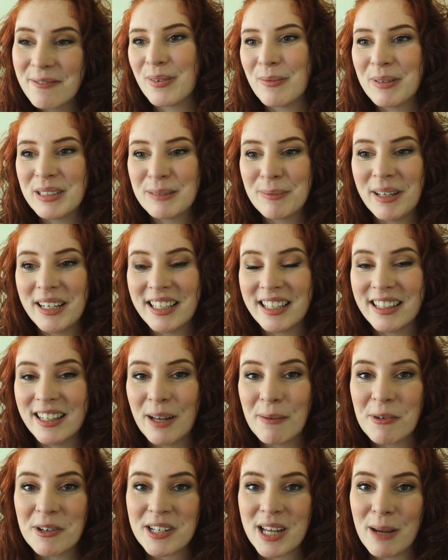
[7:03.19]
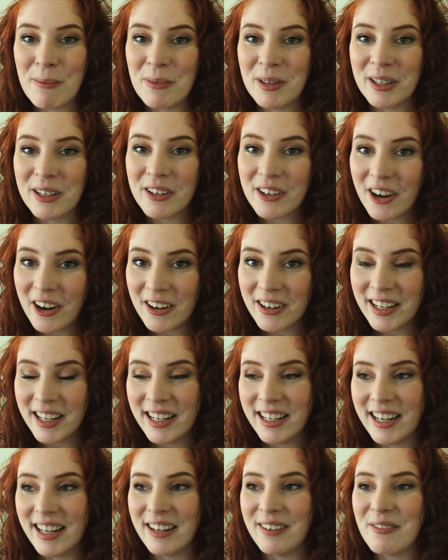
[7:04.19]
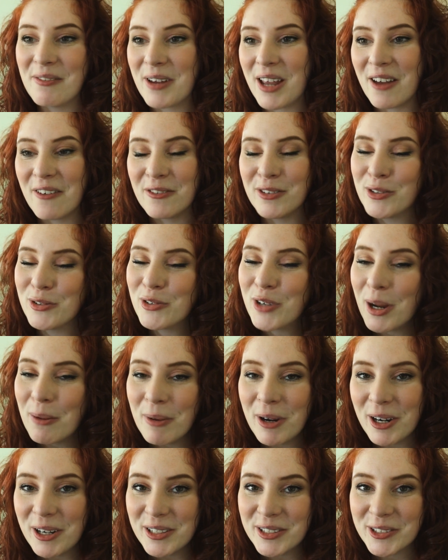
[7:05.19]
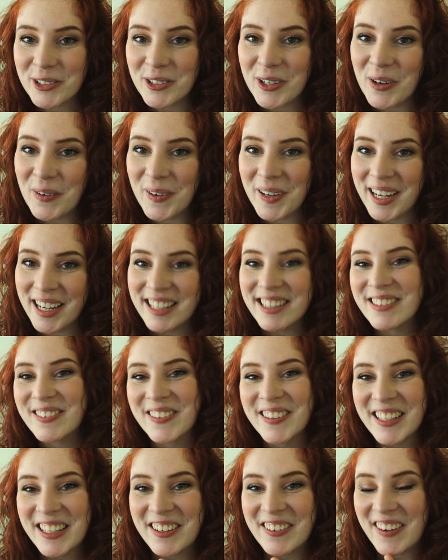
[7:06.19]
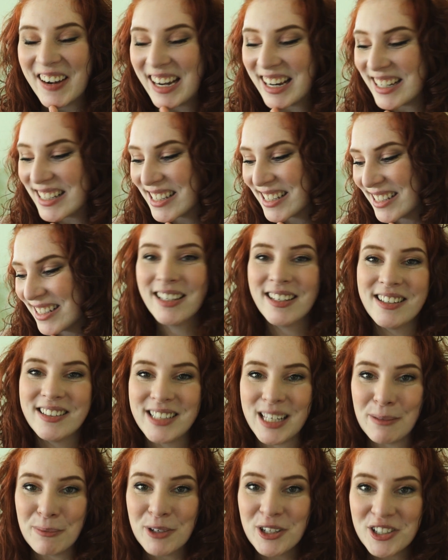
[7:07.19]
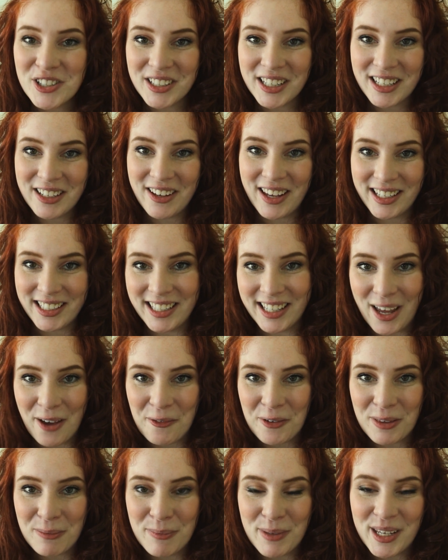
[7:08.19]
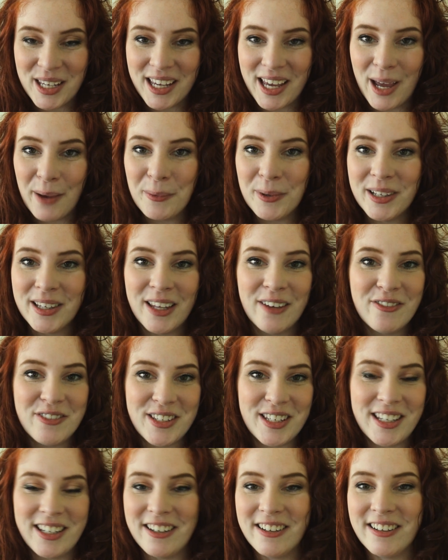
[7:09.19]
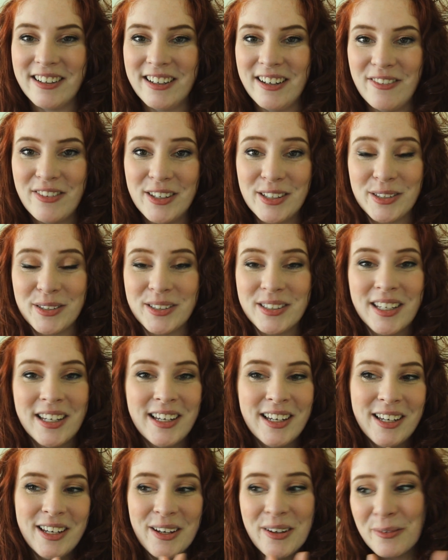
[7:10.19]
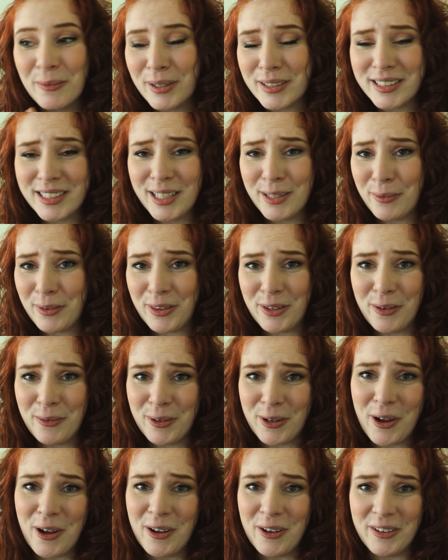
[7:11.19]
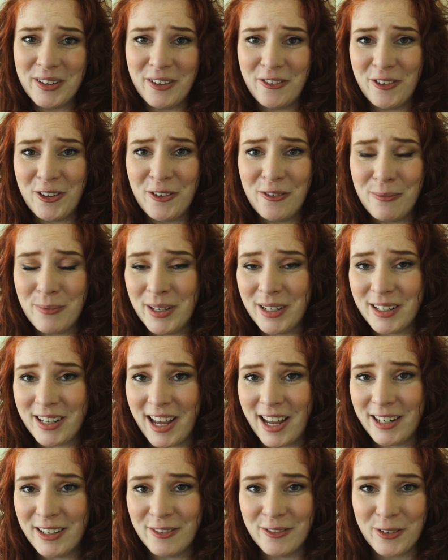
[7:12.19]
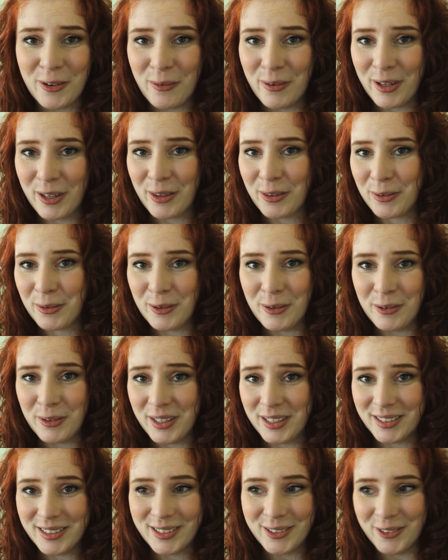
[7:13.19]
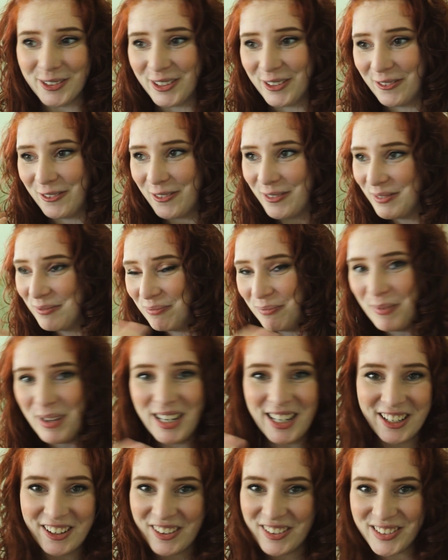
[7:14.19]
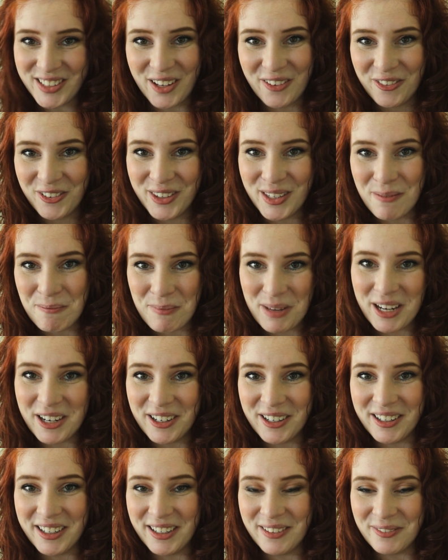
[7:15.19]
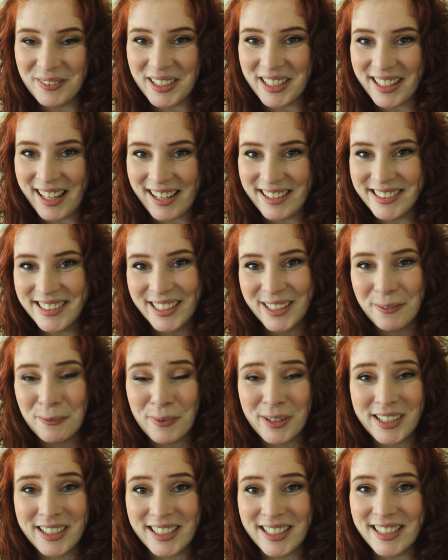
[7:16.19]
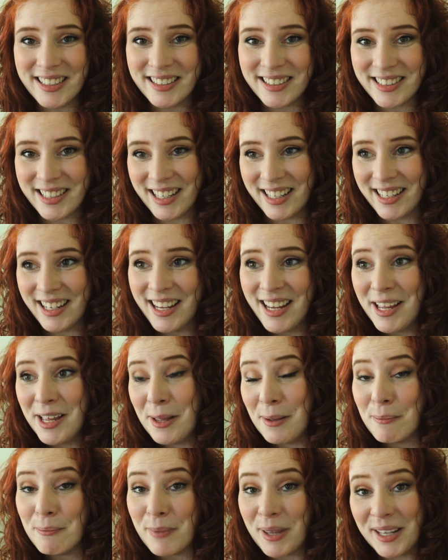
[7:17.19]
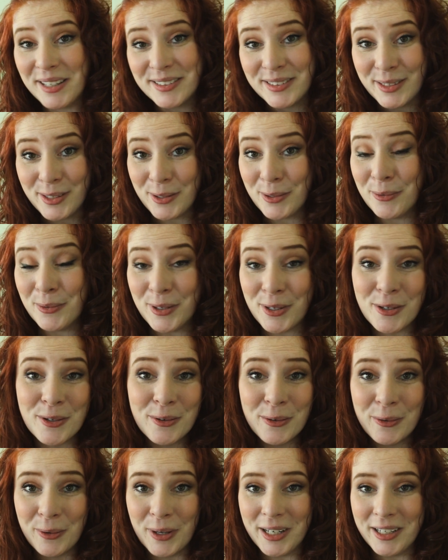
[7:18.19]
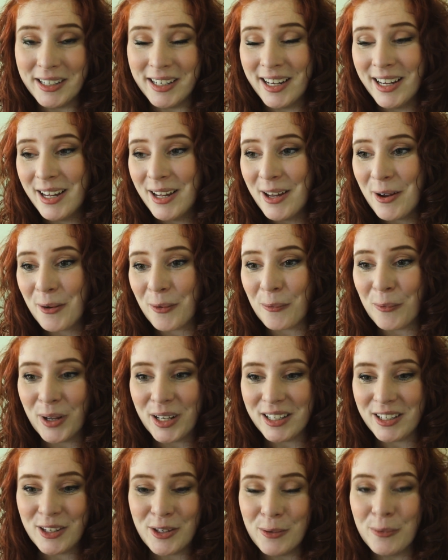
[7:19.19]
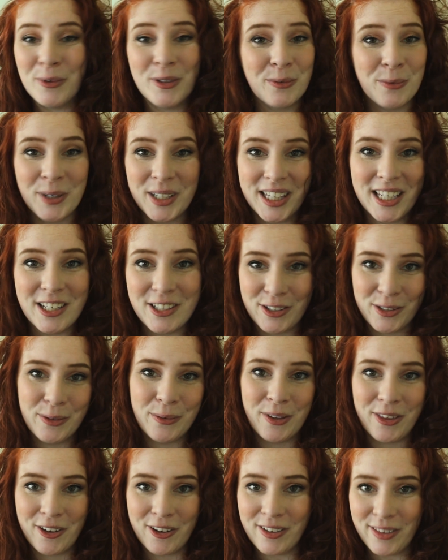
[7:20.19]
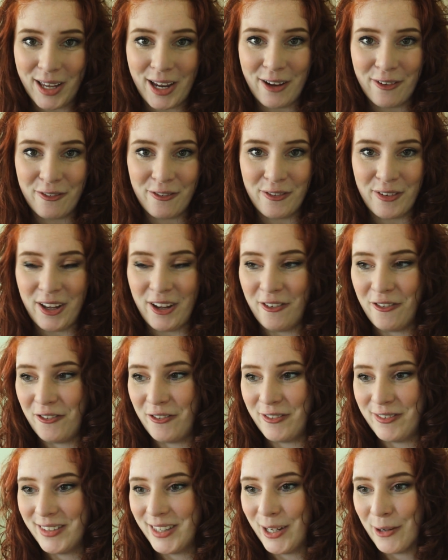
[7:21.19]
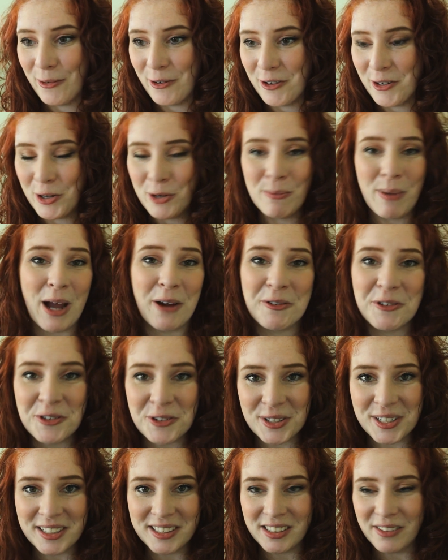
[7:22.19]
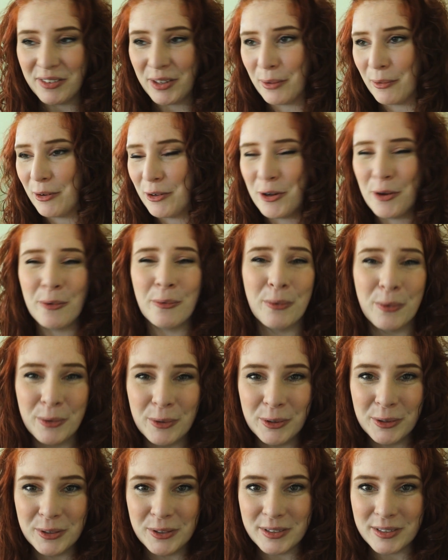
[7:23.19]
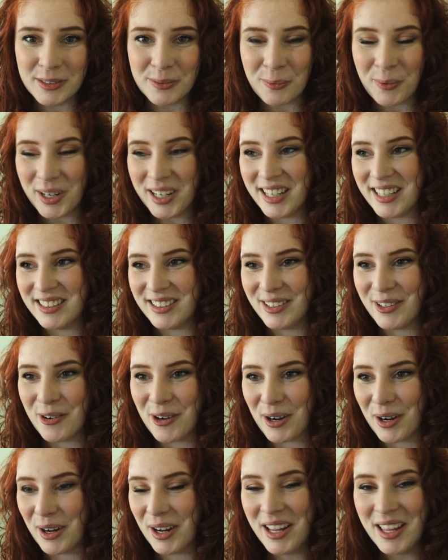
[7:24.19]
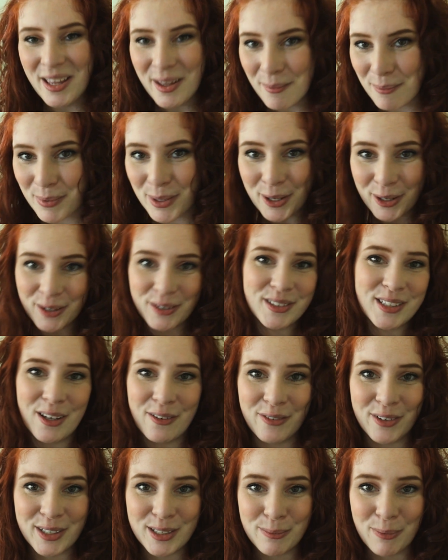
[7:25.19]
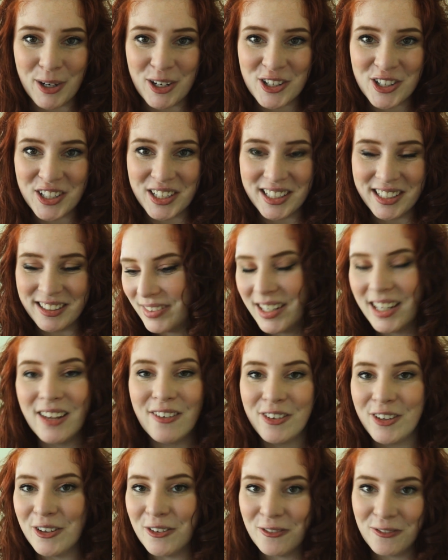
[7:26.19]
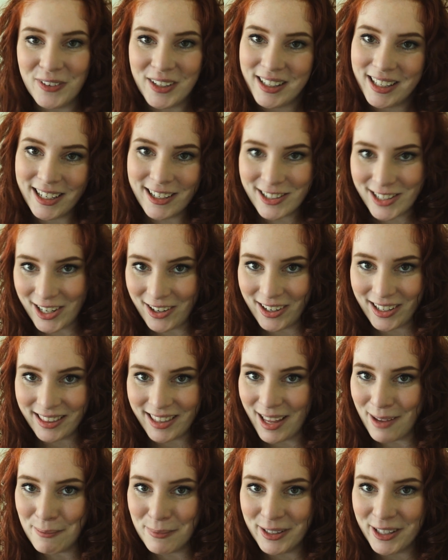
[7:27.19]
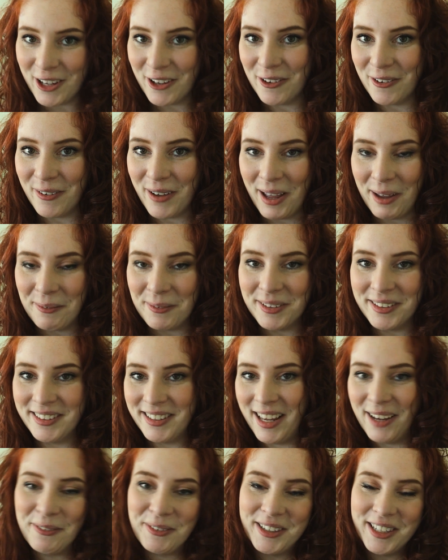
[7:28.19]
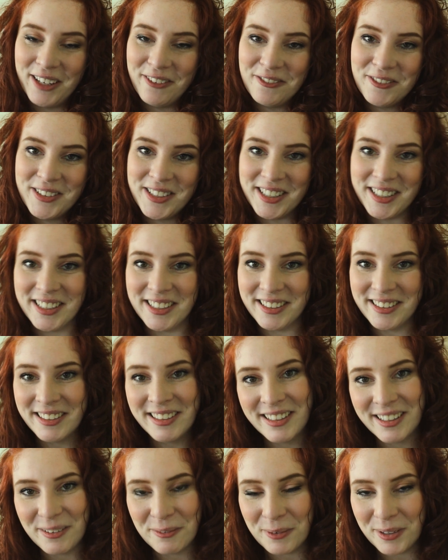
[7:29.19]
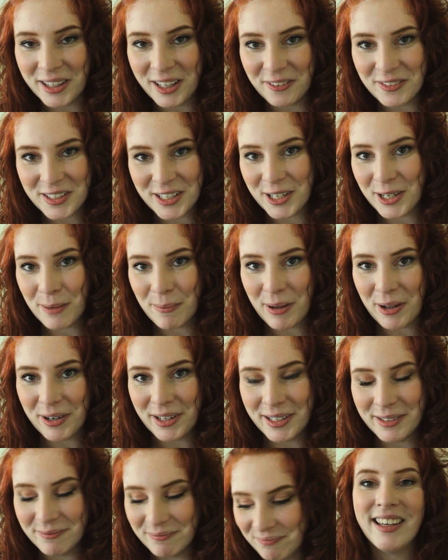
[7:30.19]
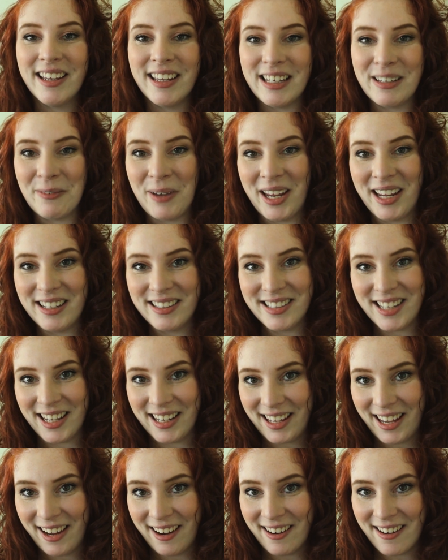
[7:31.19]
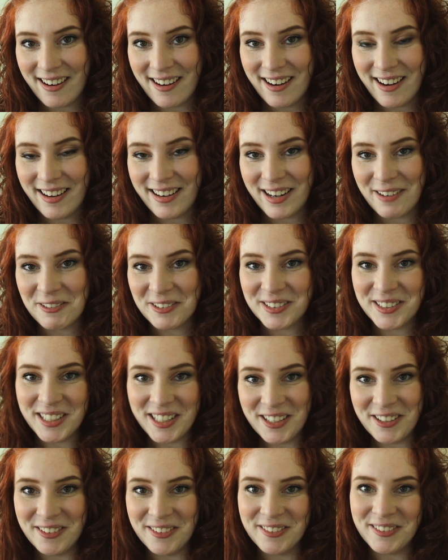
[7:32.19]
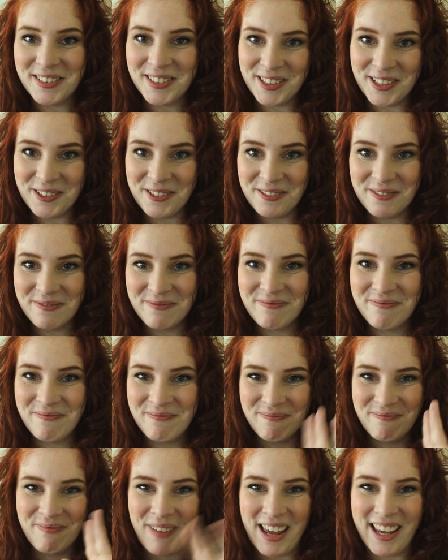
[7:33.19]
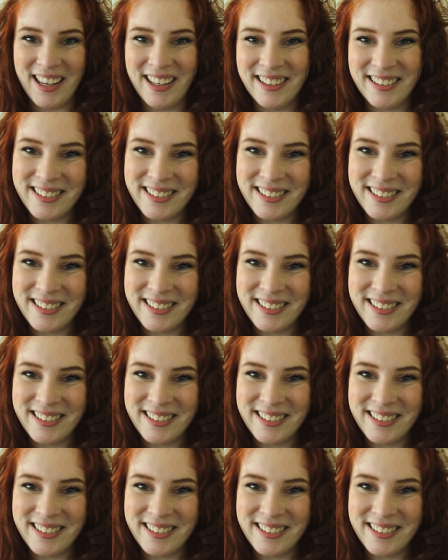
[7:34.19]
We've been spending a lot more time in the garden and we have strawberries growing. It's really great. So I appreciate you hanging out with me. I would love to hear if this resonated with you at all, if you've been kind of going through this sort of meeting yourself in the mirror and realizing what it is that makes you you and what you would really do with your life if there were no boundaries, if there were no rules. What is your pure self-expression? If you feel like sharing that below, I would love to hear about it. Anyway, take care and I will see you soon. Bye.